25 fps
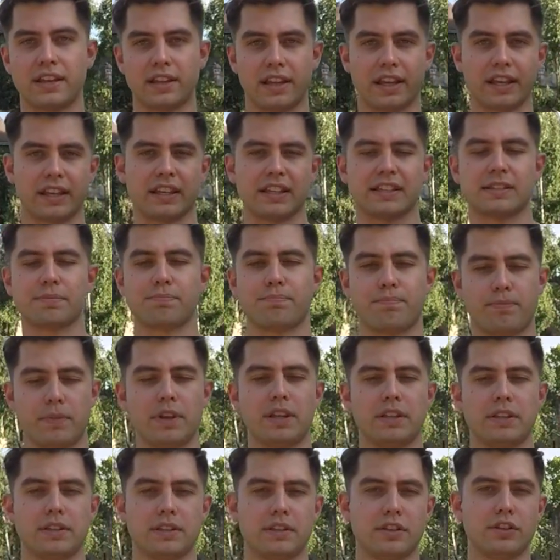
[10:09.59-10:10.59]
Like
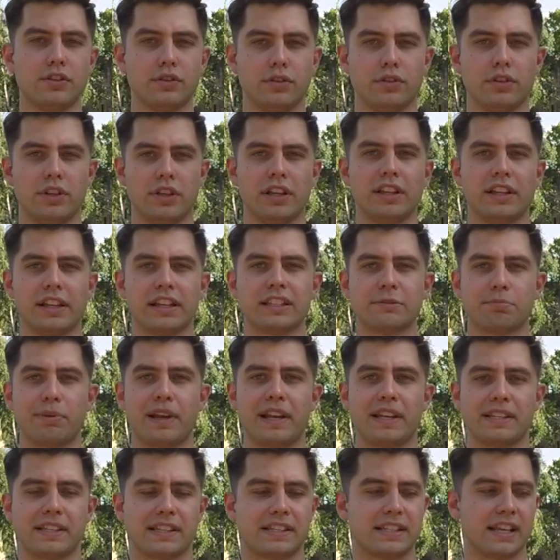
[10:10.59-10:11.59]
it'll
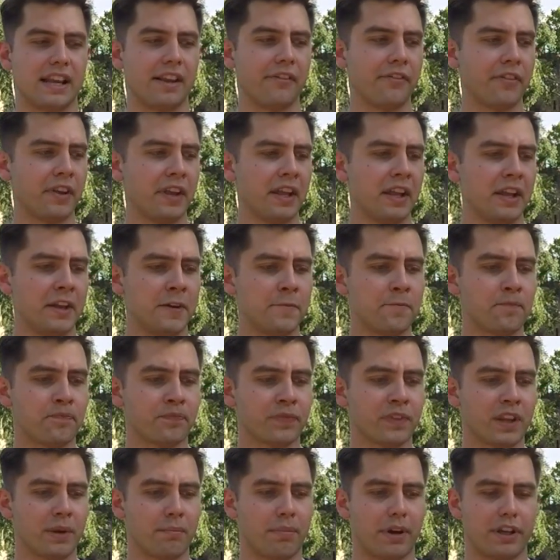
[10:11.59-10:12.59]
explain itself.
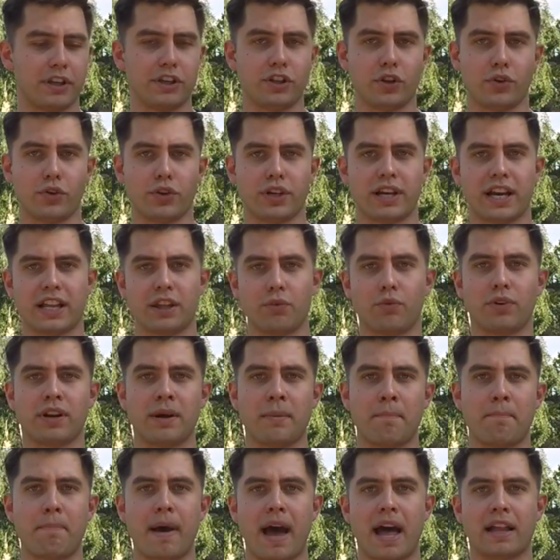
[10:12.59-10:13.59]
But you know, you kind of want to
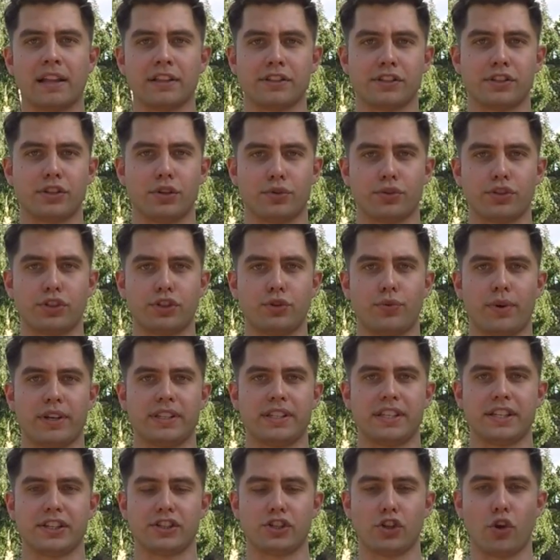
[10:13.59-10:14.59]
balance those two
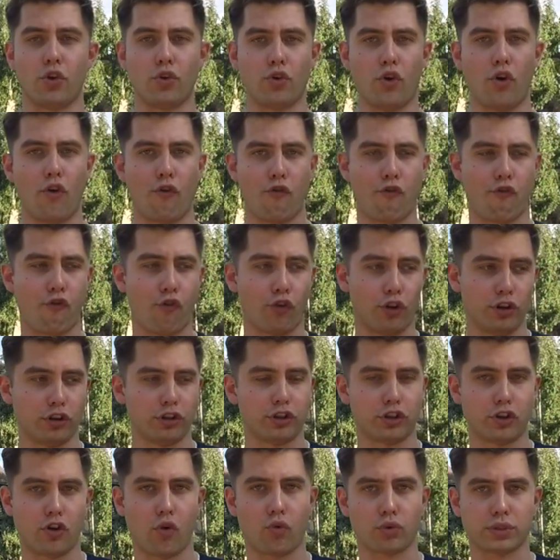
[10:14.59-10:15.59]
ideas. Don't go full
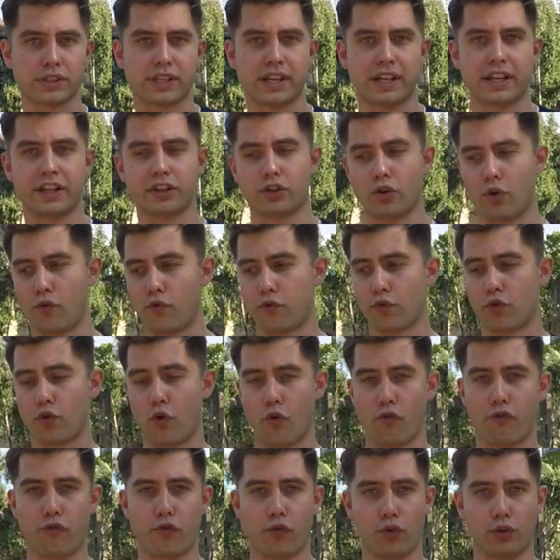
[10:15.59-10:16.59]
into goal setting. Don't
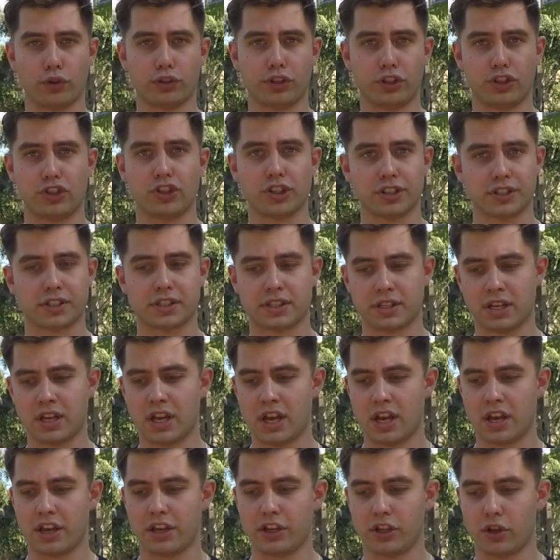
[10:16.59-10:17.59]
go full into just,
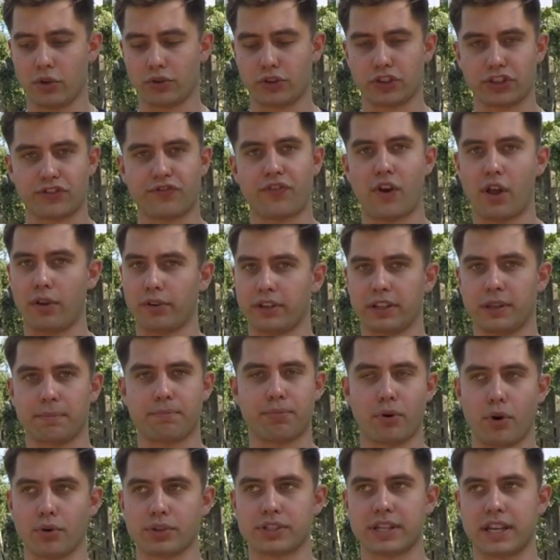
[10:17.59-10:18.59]
you know, just following the
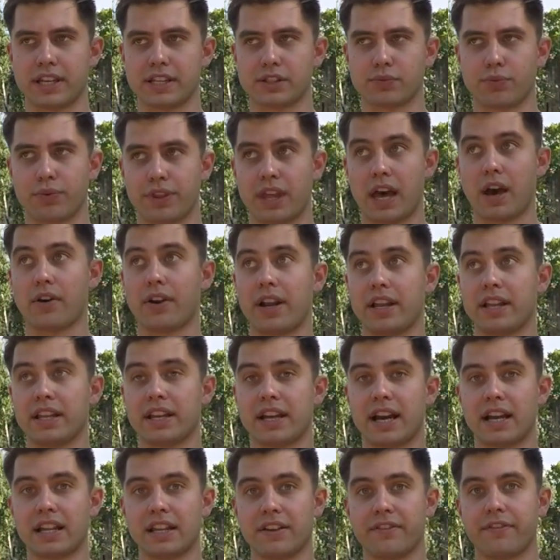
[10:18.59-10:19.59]
process without any
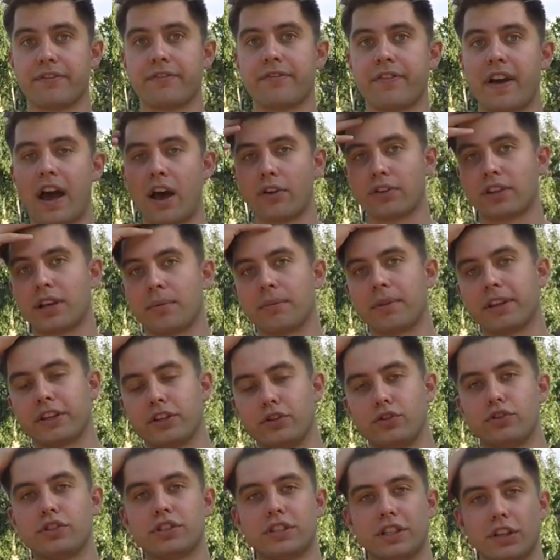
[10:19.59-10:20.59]
kind of outcome. Like,
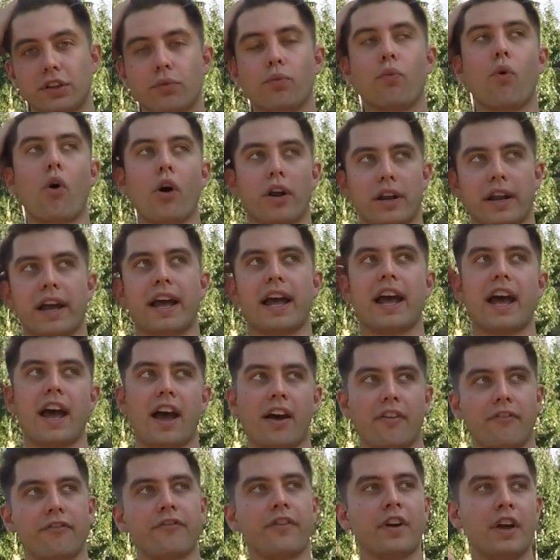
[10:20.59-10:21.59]
you'd still want to
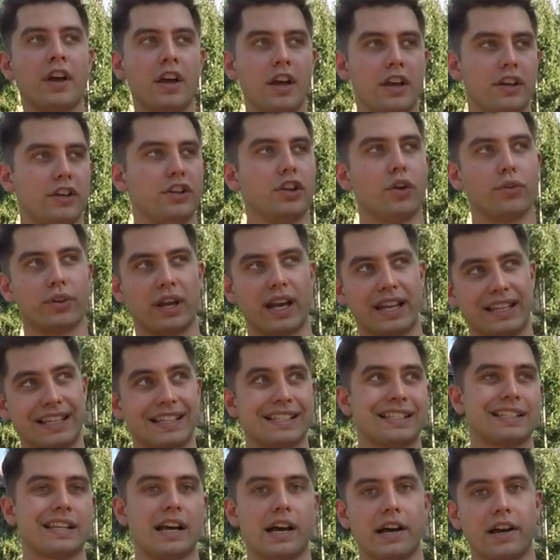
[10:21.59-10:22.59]
have, you know, a
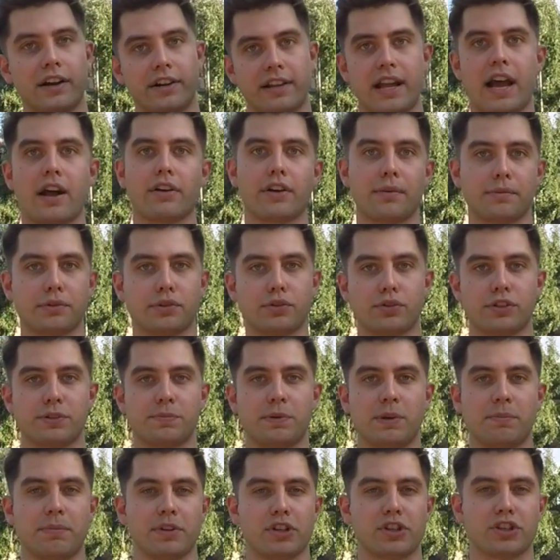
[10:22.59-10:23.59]
desired outcome, so to
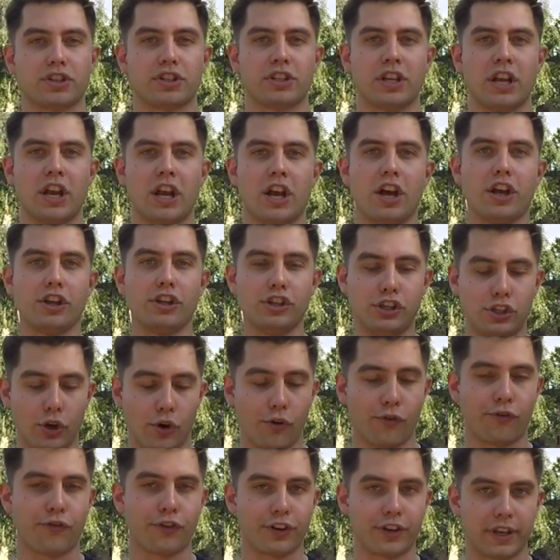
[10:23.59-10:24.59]
speak, but just
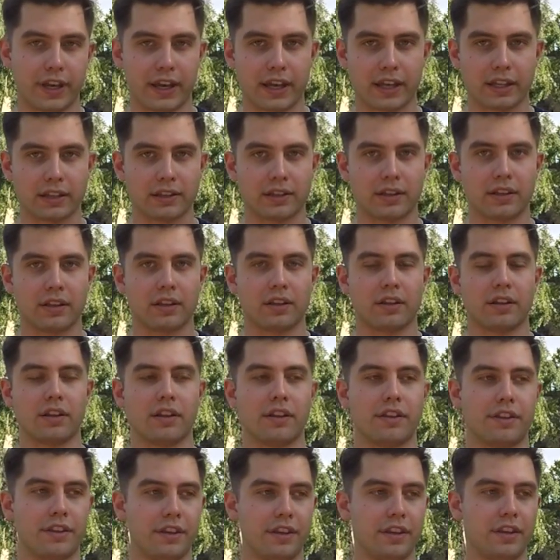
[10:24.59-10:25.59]
don't forget
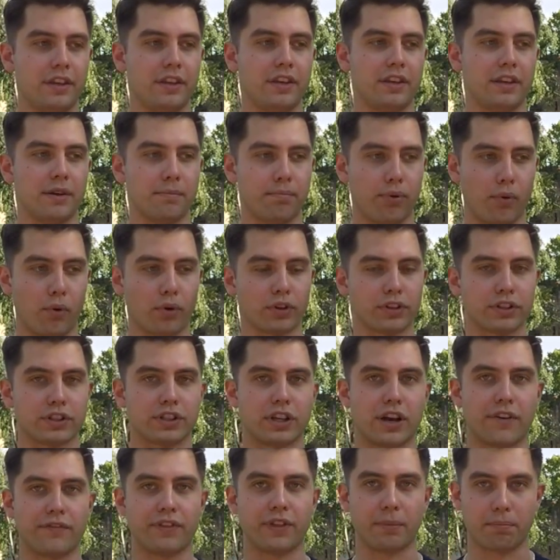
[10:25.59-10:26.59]
the importance
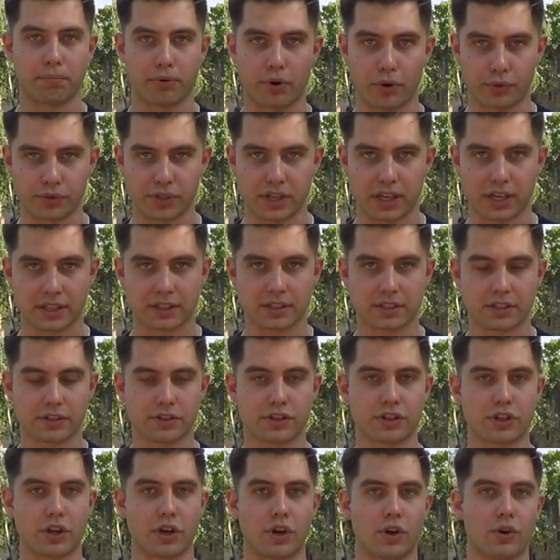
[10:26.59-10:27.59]
of the process.
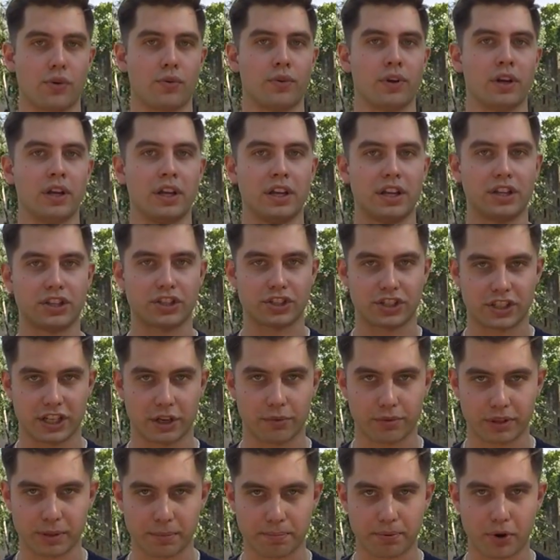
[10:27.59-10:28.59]
So just stick
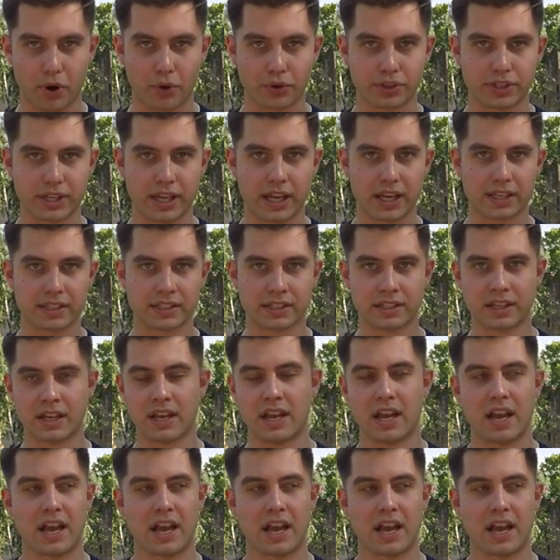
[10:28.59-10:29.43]
with the process.